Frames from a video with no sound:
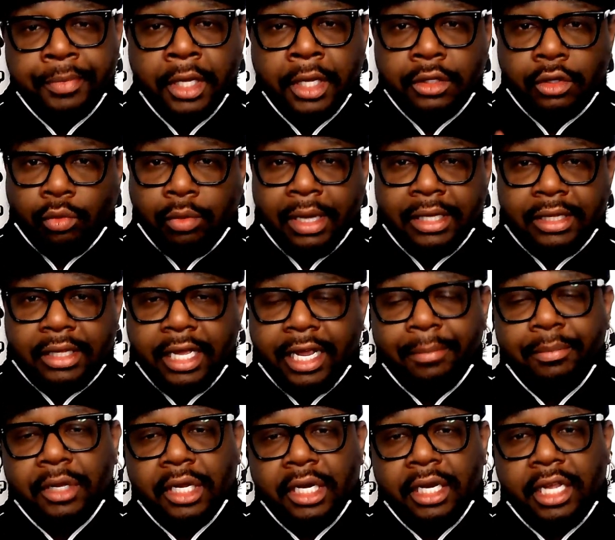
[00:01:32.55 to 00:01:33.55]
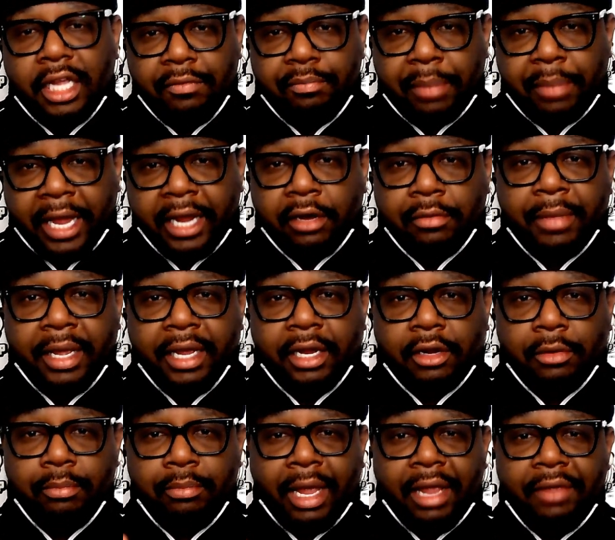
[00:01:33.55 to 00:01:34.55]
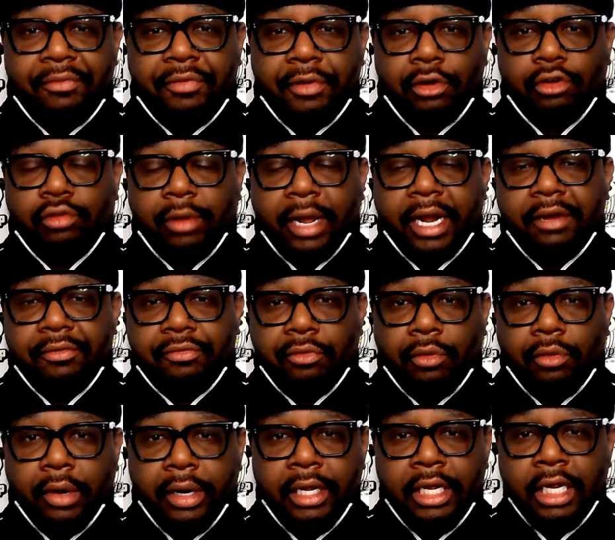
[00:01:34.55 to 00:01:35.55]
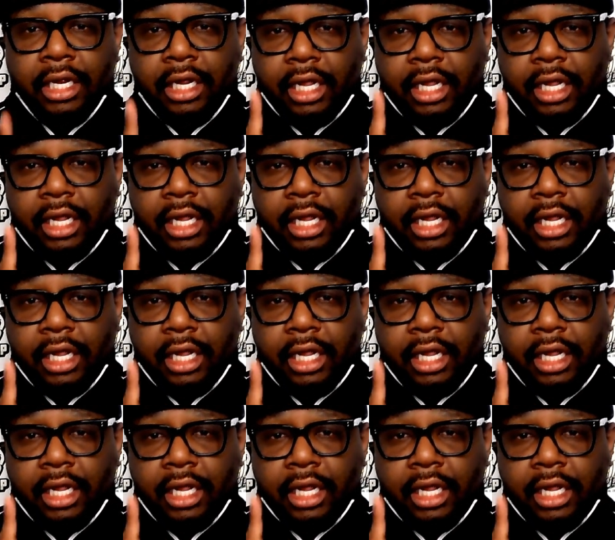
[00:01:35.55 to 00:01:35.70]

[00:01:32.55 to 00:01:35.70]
The one thing I'm going to give Baker Mayfield credit for